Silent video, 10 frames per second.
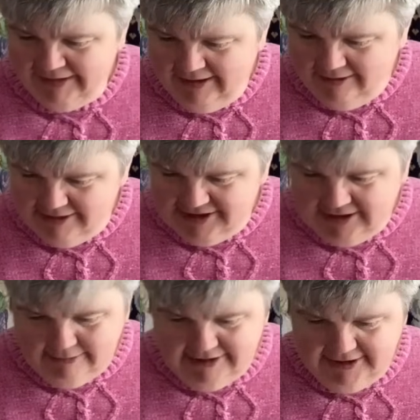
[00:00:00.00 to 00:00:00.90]
What
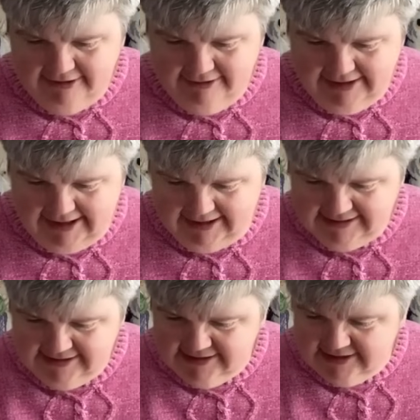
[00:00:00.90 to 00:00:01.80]
shall we do
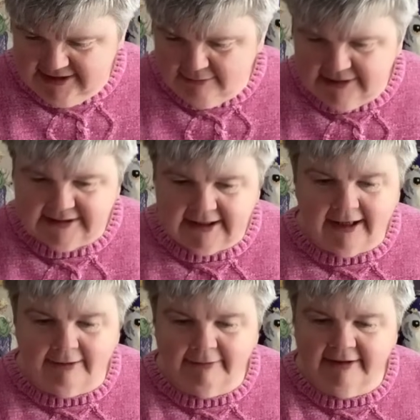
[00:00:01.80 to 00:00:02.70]
next? Shall we
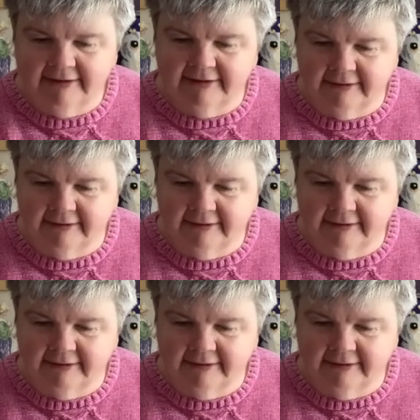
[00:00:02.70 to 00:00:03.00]
start with,